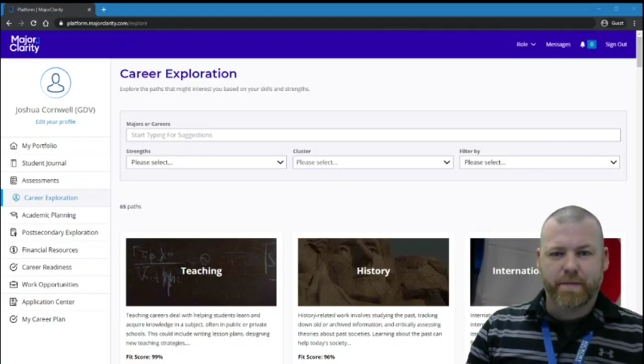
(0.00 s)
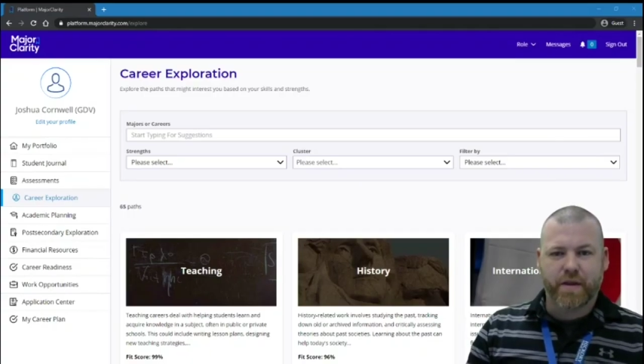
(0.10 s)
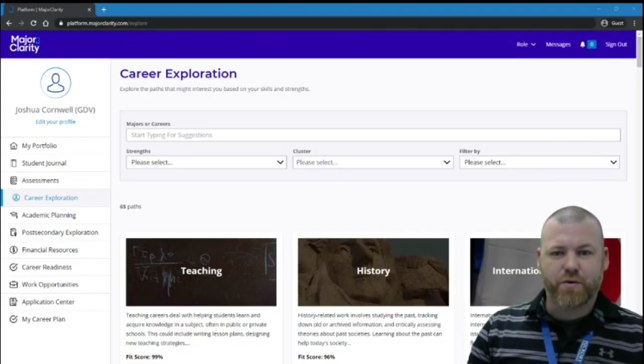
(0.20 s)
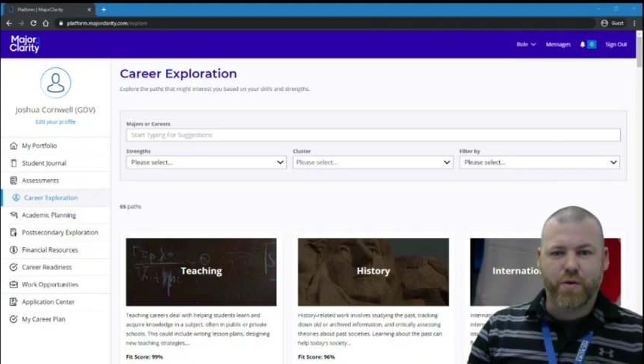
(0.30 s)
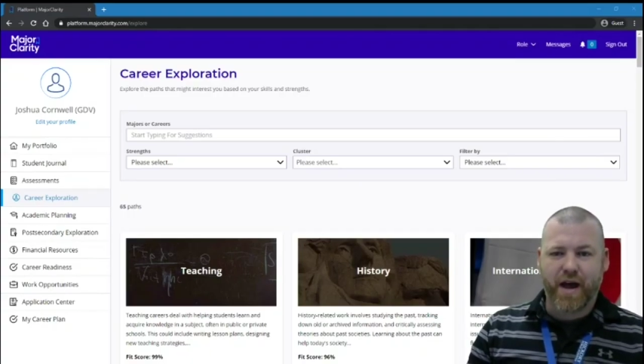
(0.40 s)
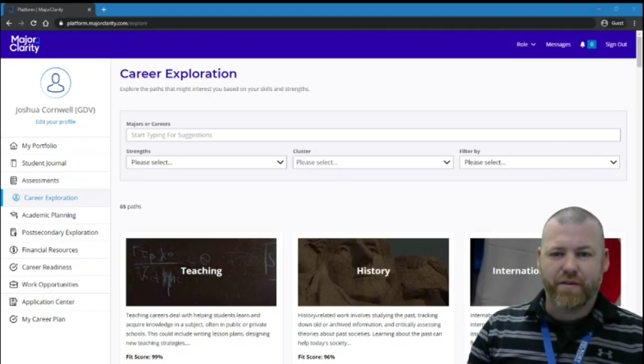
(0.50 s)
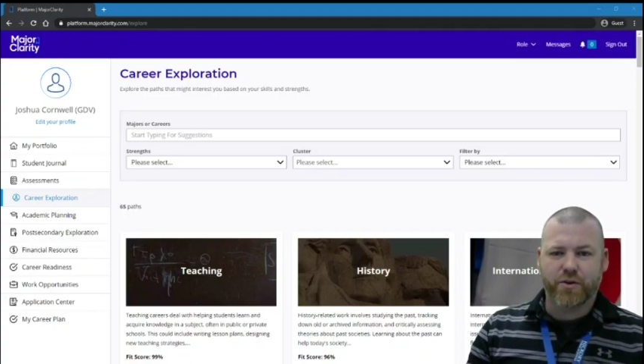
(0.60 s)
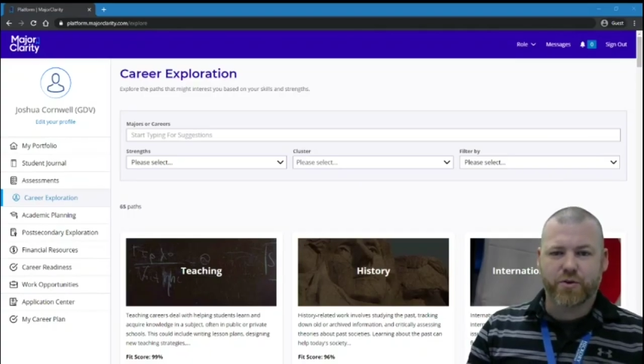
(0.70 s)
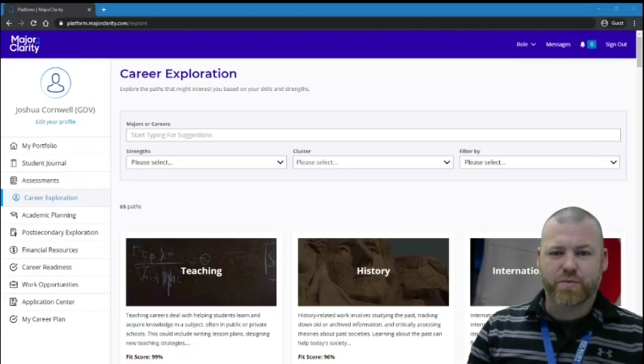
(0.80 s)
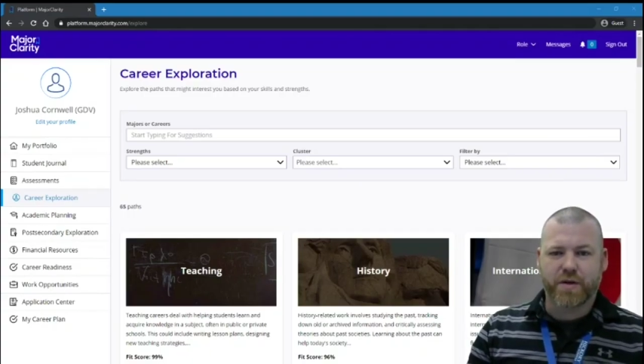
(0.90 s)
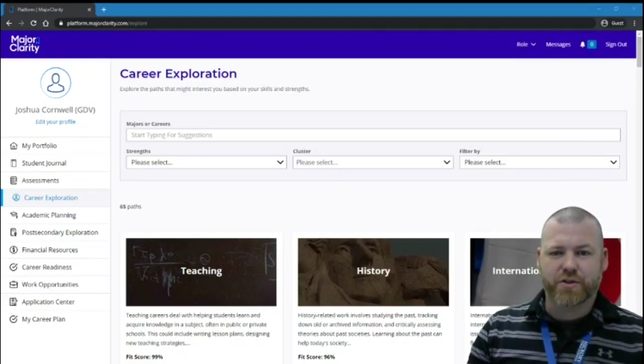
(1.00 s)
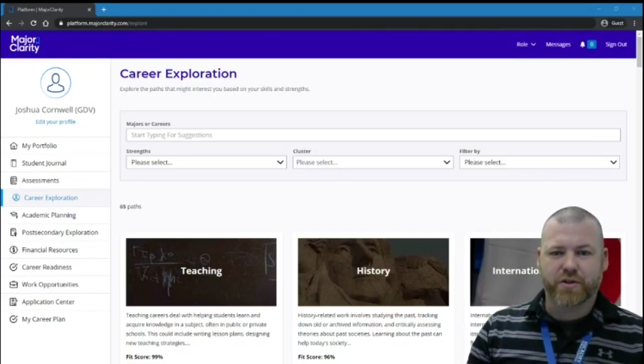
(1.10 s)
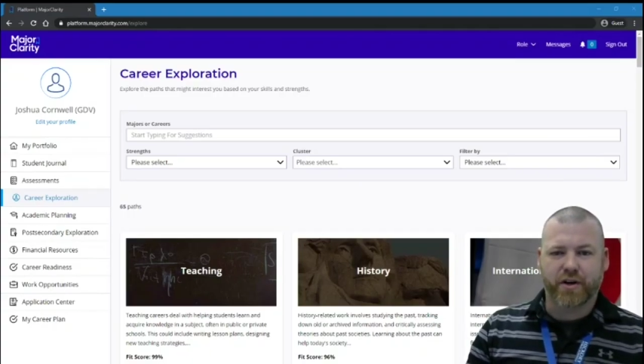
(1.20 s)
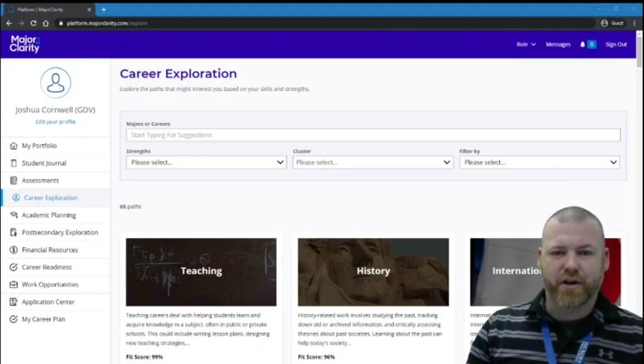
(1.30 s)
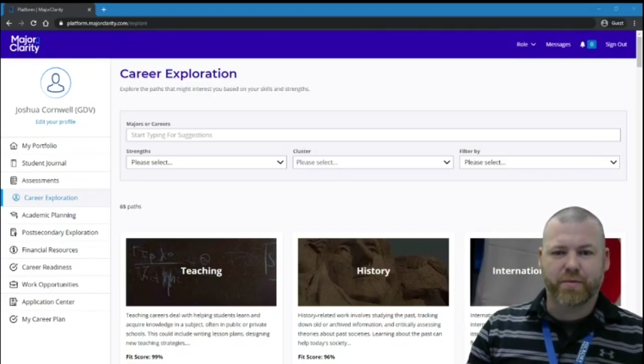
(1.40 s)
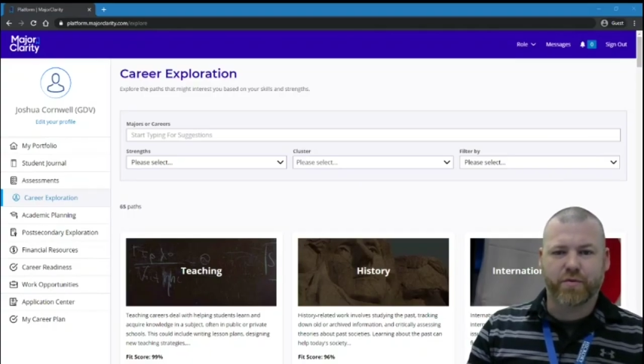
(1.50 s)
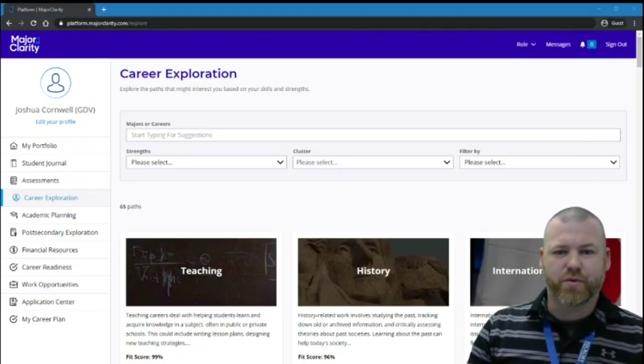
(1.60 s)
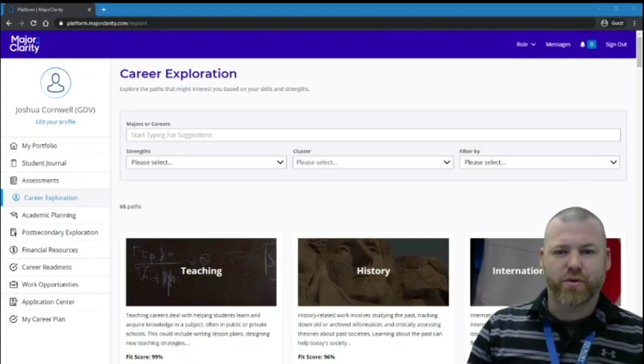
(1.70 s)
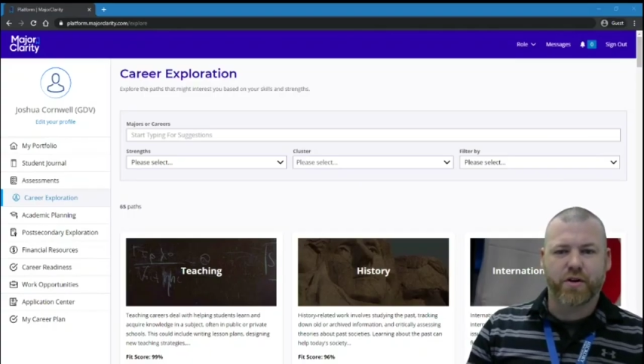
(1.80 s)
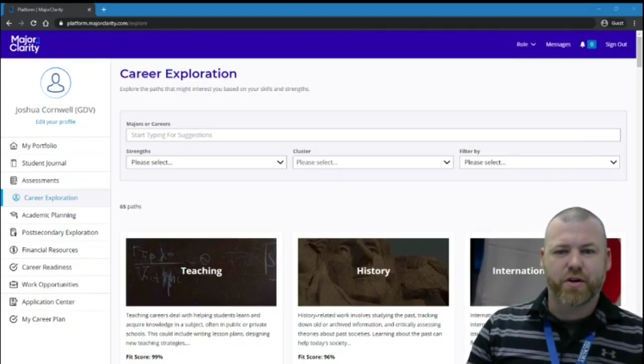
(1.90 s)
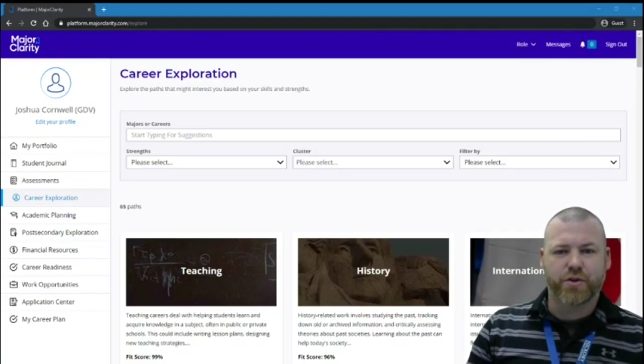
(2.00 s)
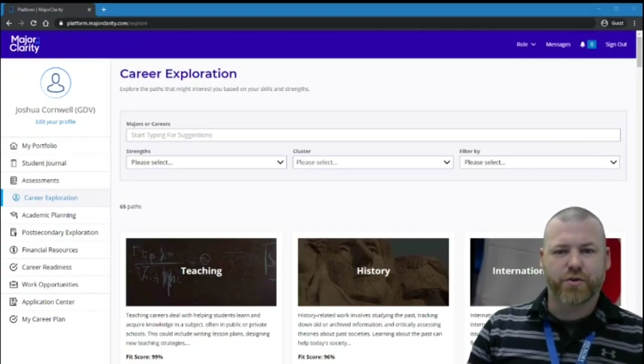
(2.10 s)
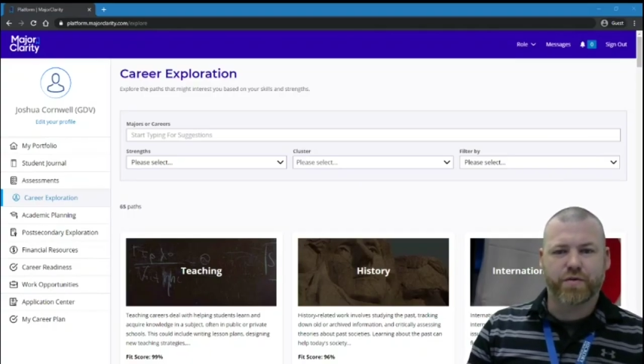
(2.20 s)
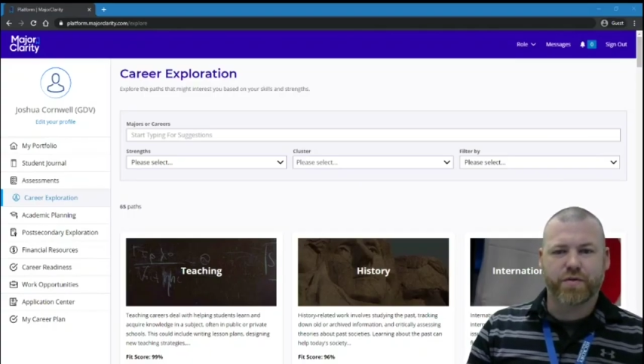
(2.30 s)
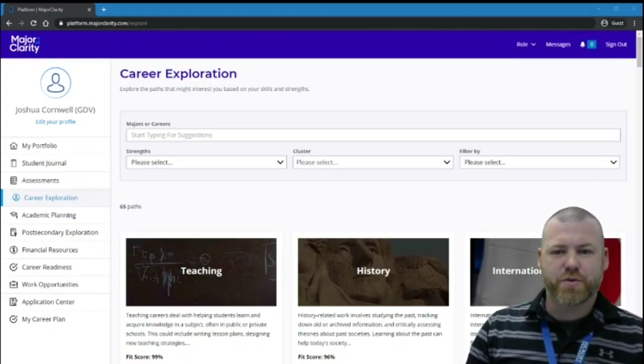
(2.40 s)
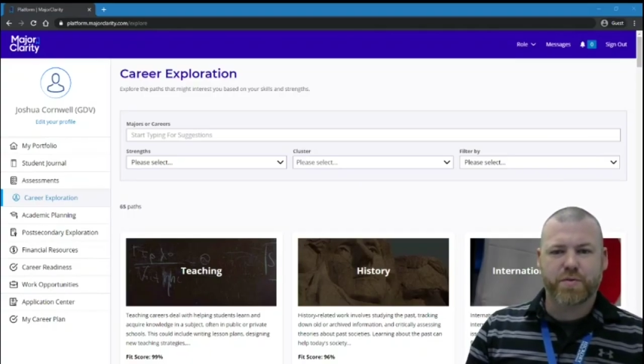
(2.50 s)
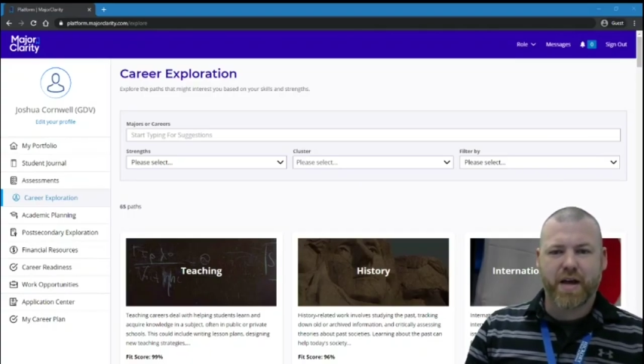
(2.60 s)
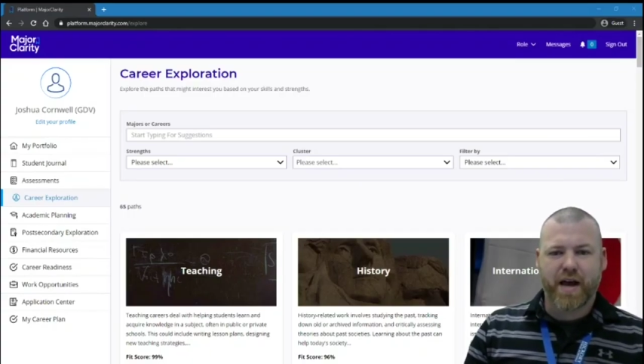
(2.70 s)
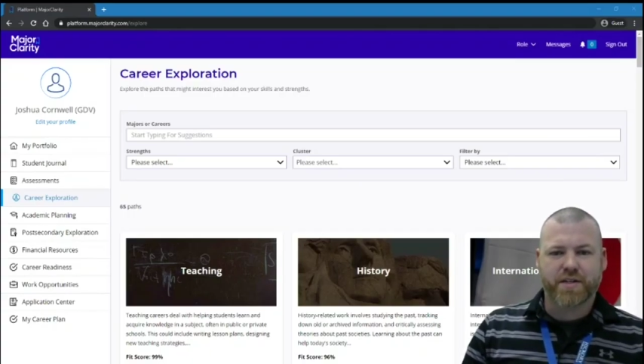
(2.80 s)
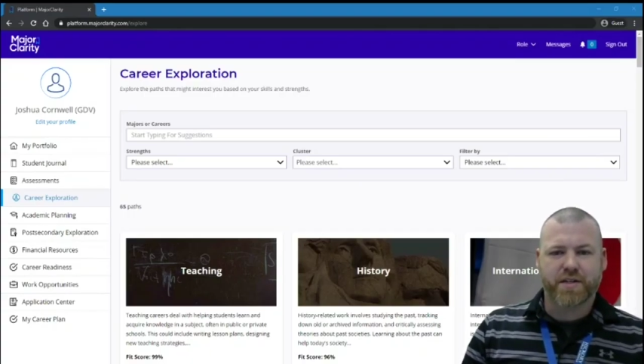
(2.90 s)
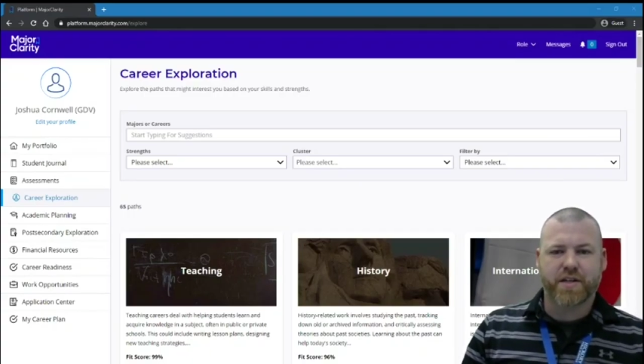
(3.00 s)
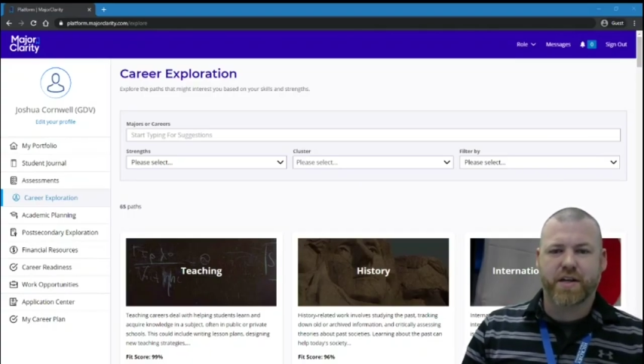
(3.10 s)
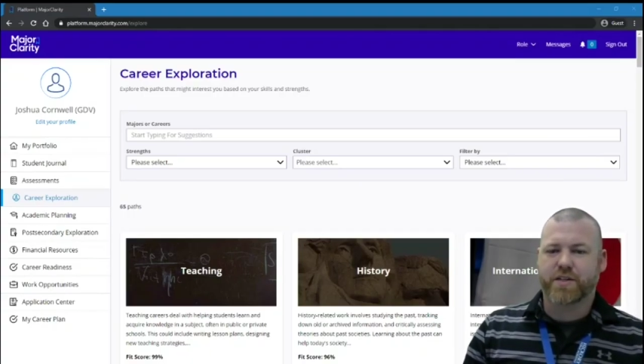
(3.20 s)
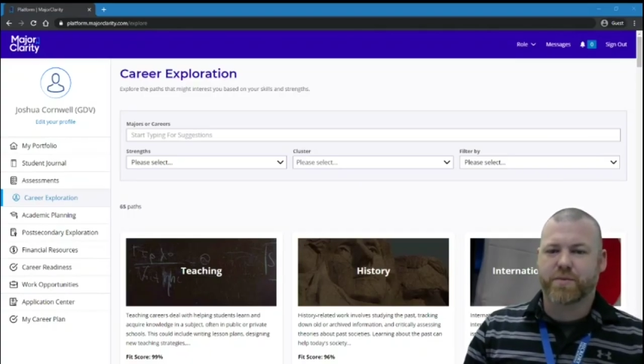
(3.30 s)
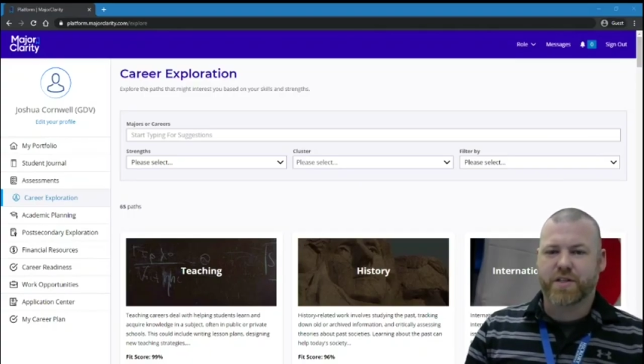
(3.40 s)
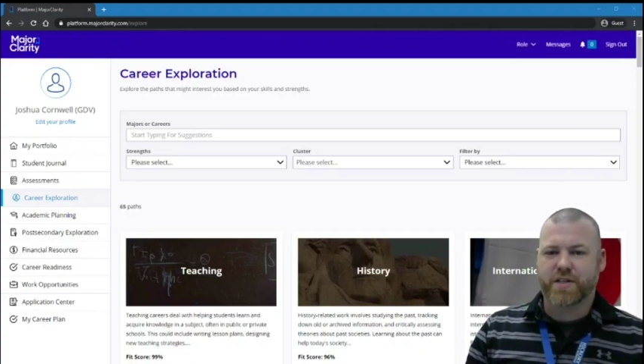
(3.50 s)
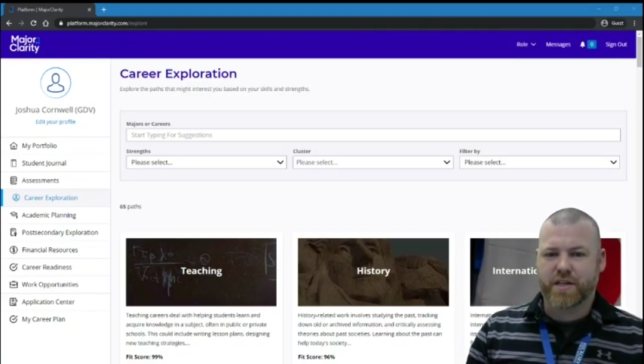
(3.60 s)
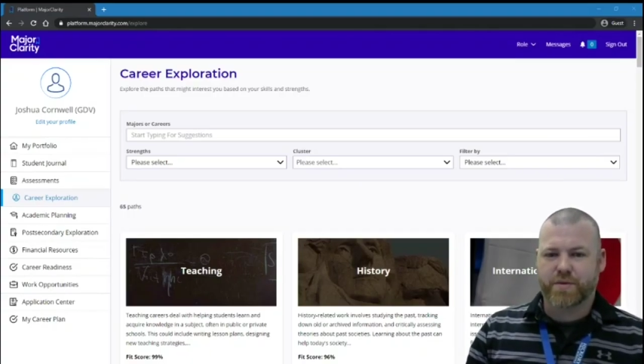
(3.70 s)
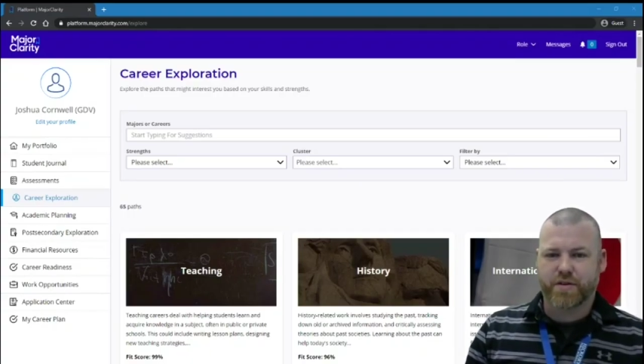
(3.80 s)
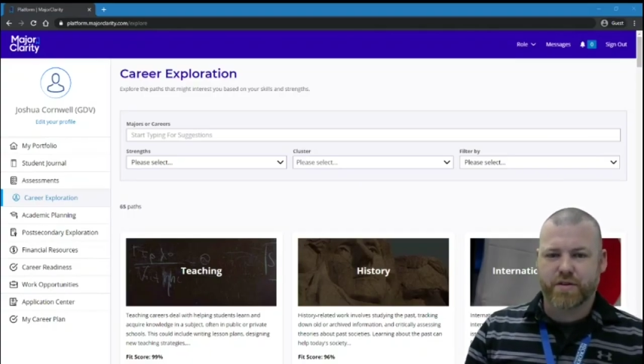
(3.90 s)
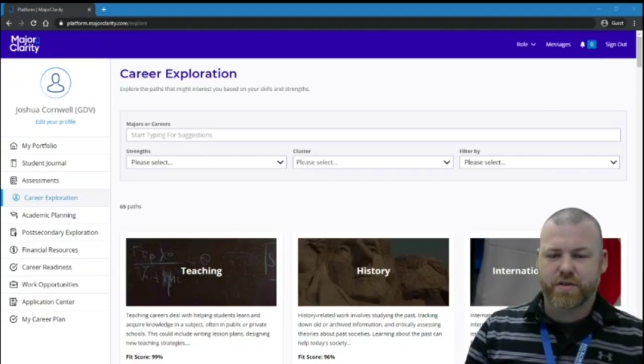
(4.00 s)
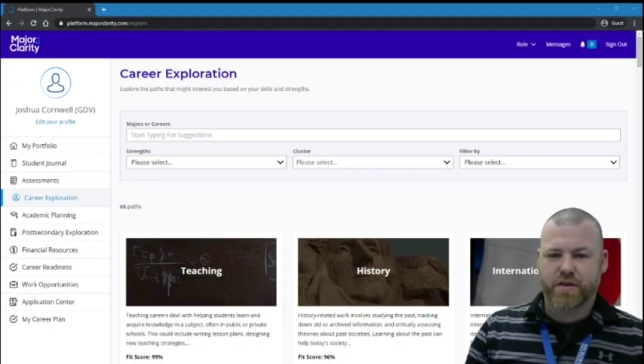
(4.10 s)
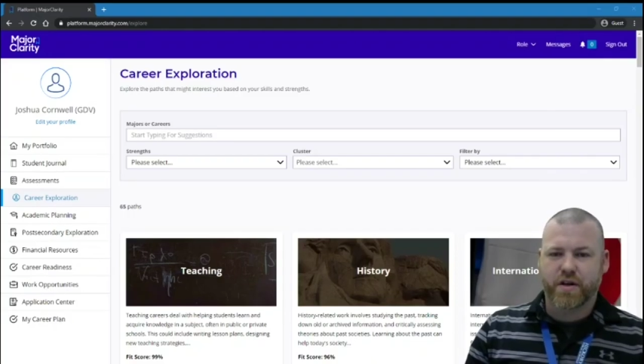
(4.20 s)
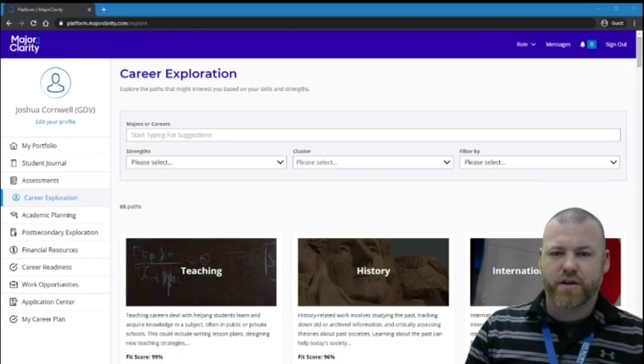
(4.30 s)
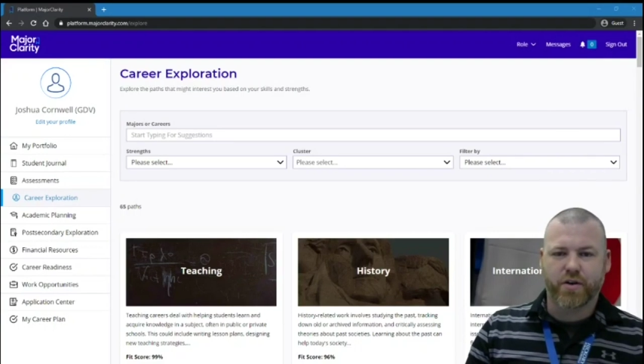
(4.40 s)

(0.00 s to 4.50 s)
If you haven't used MajorClarity before, you'll first be asked to take some assessments.